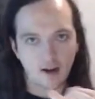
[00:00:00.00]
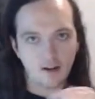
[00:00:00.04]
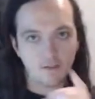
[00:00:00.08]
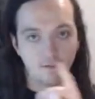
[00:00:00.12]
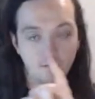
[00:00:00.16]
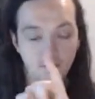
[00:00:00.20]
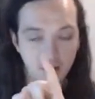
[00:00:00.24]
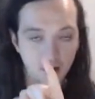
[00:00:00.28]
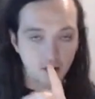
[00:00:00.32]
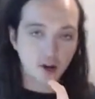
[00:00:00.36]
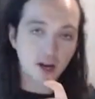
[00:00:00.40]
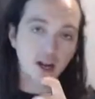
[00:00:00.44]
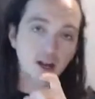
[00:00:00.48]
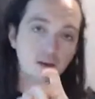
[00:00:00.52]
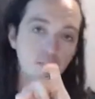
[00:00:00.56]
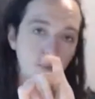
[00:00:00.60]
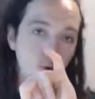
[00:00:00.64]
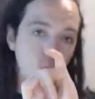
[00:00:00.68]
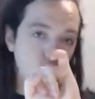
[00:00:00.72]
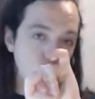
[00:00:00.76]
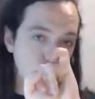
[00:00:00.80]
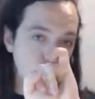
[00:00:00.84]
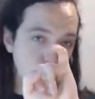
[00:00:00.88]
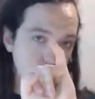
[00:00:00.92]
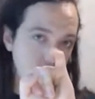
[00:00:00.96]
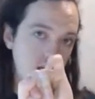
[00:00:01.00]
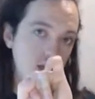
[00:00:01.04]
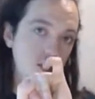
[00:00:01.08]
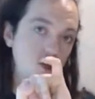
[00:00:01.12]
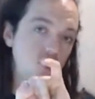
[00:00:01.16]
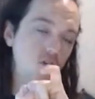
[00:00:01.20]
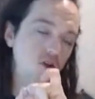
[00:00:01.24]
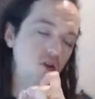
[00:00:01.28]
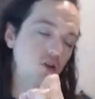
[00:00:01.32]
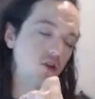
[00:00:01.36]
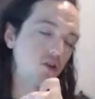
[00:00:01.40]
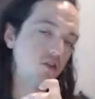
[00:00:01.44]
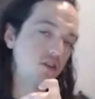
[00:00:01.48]
Very important that you do
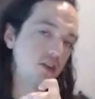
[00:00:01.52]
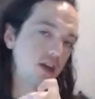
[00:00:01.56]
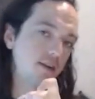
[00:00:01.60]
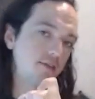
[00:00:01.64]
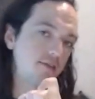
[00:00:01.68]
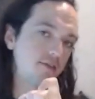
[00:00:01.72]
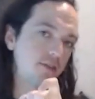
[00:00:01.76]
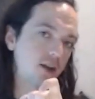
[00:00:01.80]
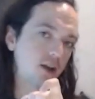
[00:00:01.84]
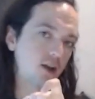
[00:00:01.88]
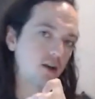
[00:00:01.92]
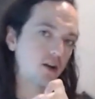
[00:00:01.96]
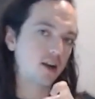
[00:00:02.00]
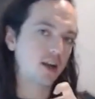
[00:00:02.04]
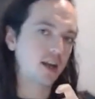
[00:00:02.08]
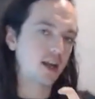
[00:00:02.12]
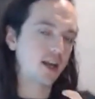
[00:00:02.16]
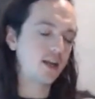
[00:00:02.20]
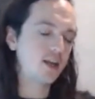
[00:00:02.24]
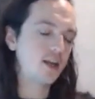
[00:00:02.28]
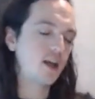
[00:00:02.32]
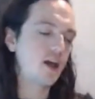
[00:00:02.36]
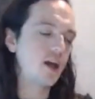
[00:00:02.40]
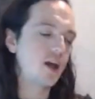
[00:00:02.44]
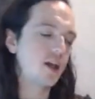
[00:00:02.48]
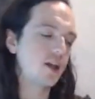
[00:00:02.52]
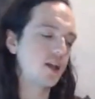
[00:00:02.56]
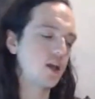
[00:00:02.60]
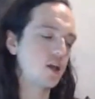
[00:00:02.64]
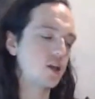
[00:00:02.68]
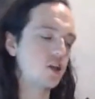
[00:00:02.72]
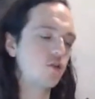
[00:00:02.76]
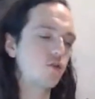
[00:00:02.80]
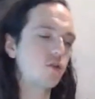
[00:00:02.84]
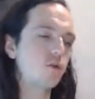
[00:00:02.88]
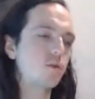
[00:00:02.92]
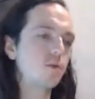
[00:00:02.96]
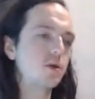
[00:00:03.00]
use that finger, okay? Now you
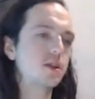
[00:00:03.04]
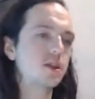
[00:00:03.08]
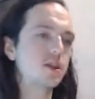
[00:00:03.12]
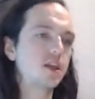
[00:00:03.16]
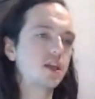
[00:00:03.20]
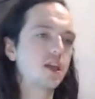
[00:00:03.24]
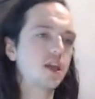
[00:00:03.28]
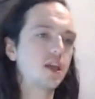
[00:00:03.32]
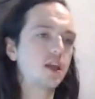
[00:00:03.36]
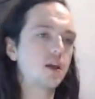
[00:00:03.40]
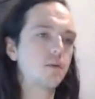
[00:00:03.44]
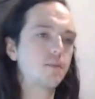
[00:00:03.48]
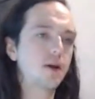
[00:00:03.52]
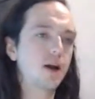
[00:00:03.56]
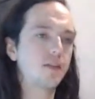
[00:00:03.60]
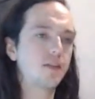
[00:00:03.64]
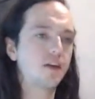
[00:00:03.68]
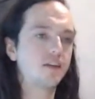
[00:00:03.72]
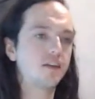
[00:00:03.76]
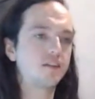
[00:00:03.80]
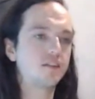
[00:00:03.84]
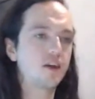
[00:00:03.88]
want to be thinking about this.